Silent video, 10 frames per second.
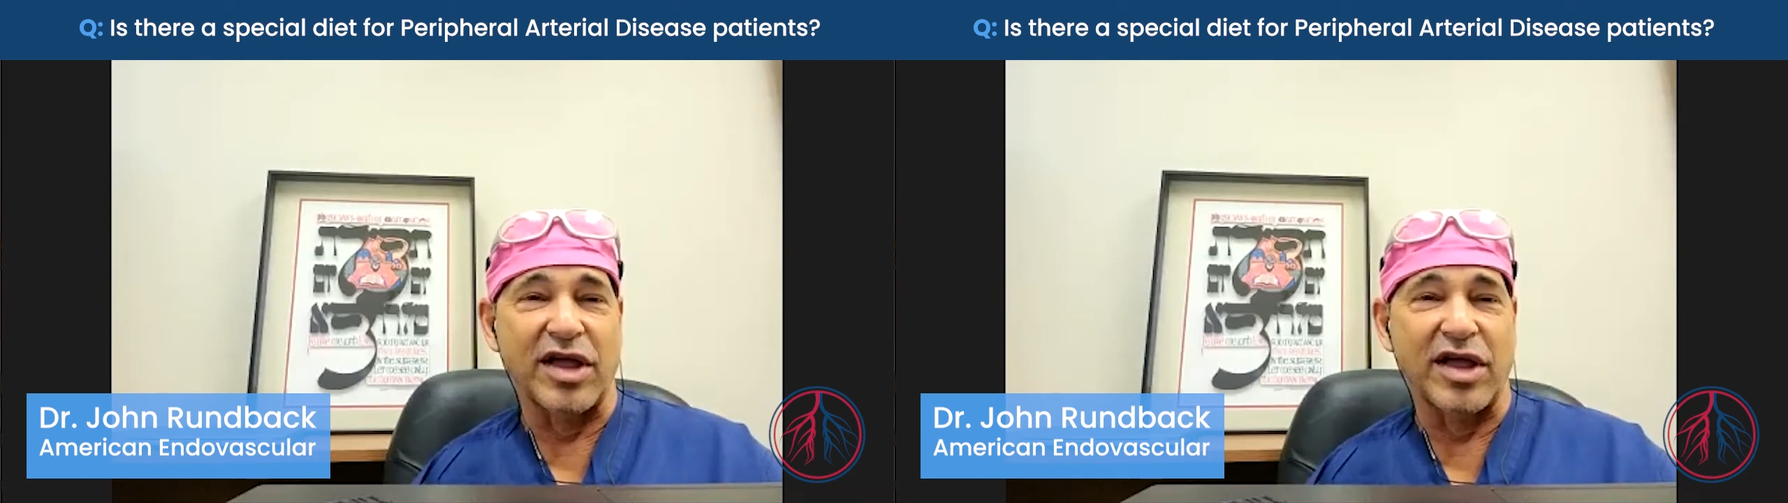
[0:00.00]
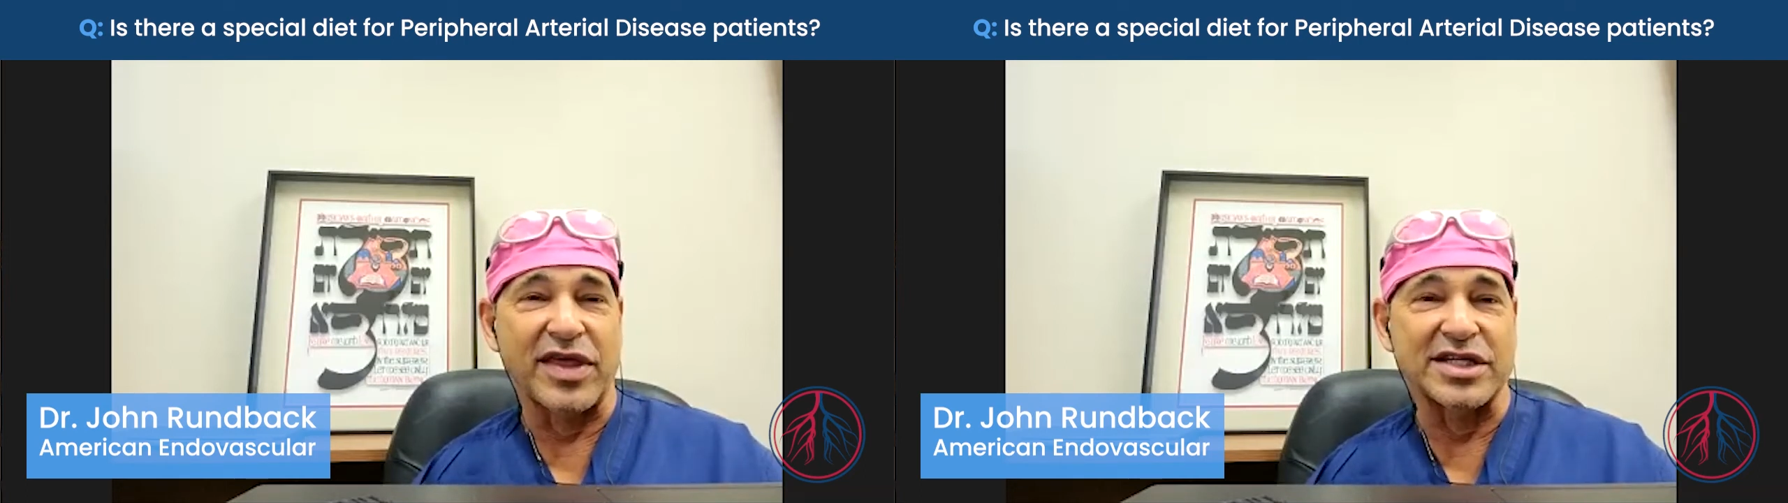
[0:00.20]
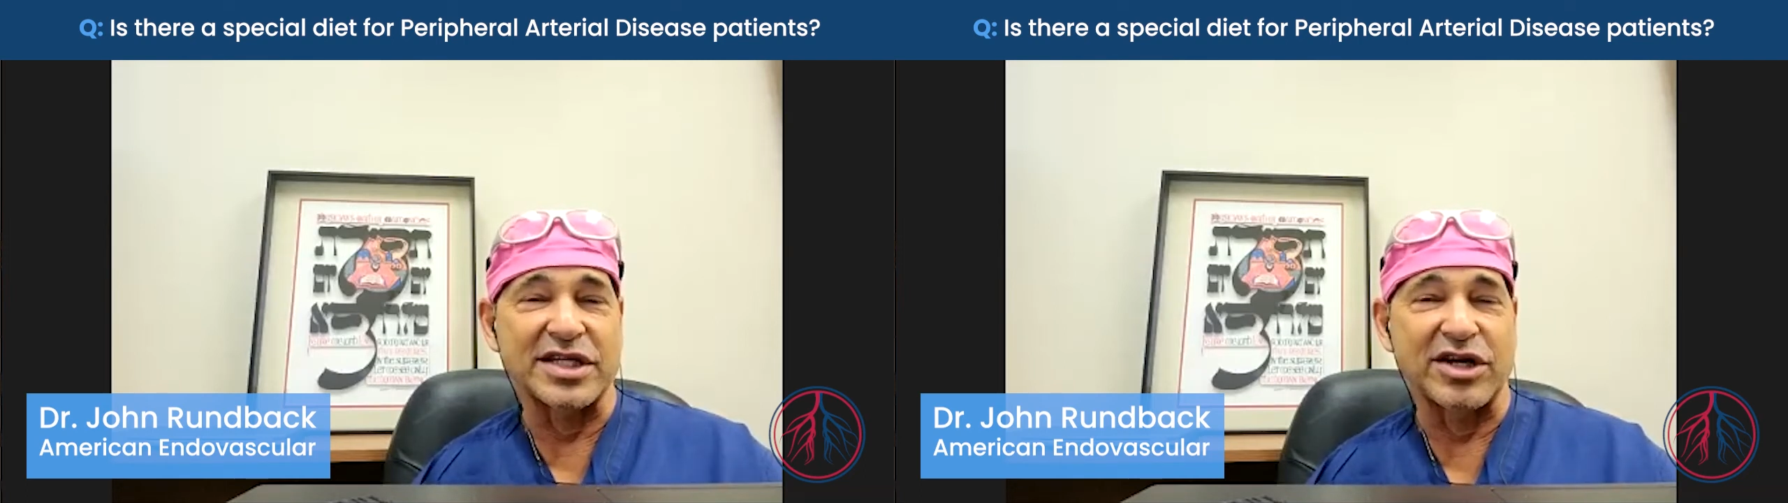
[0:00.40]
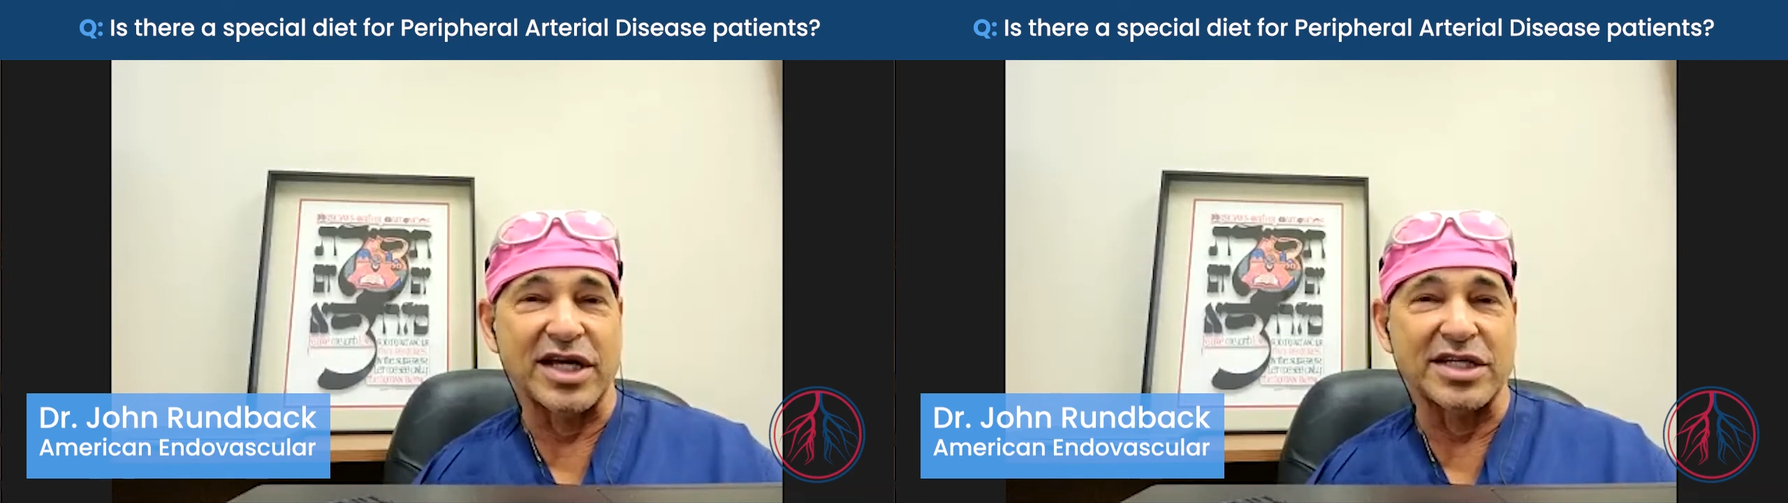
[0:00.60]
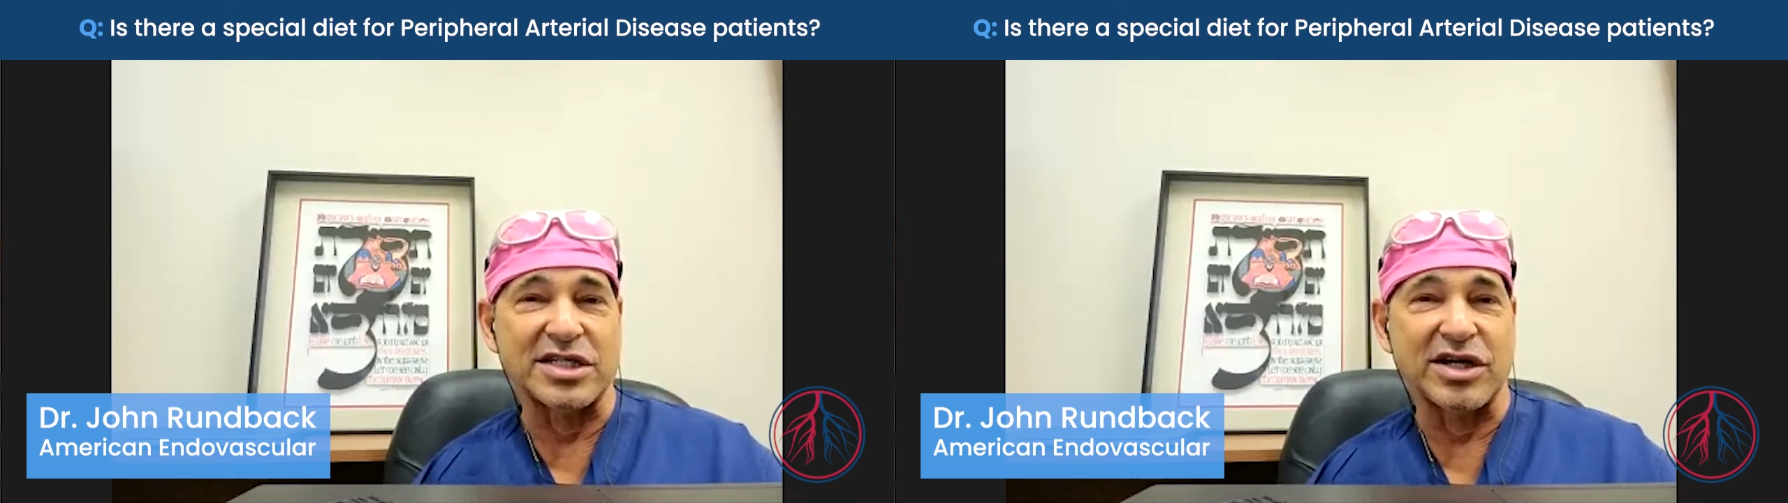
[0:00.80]
uh, things that are
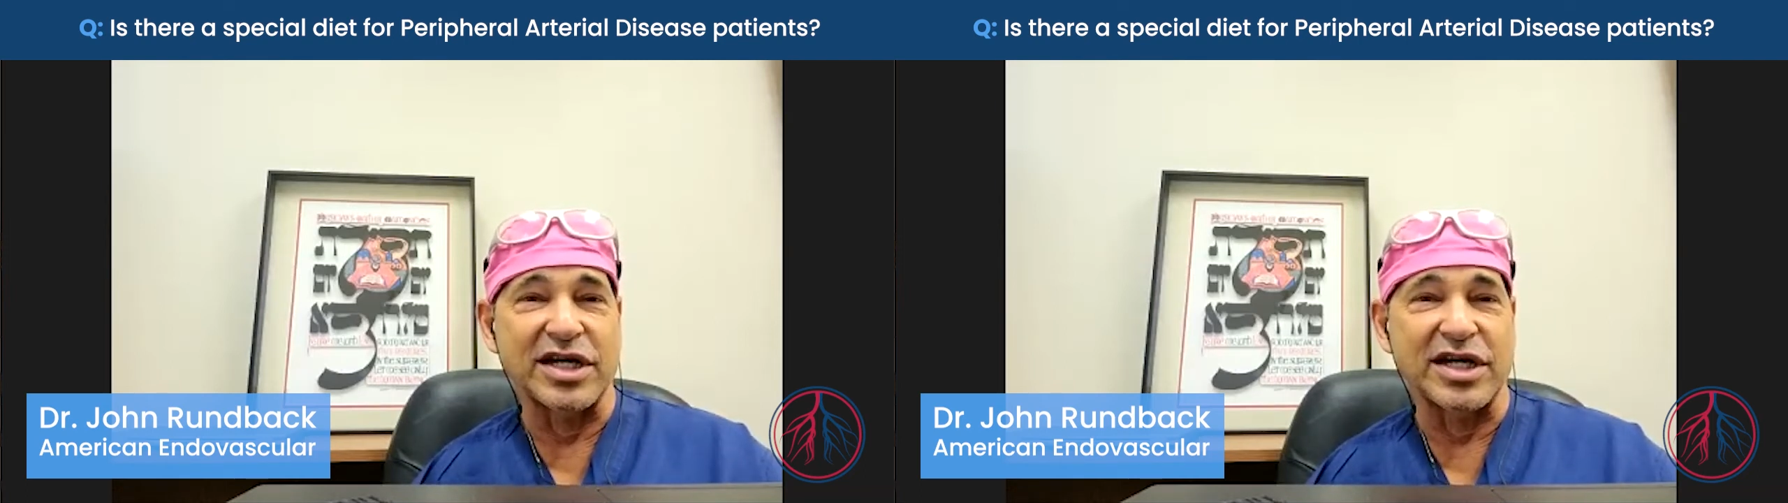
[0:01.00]
necessary.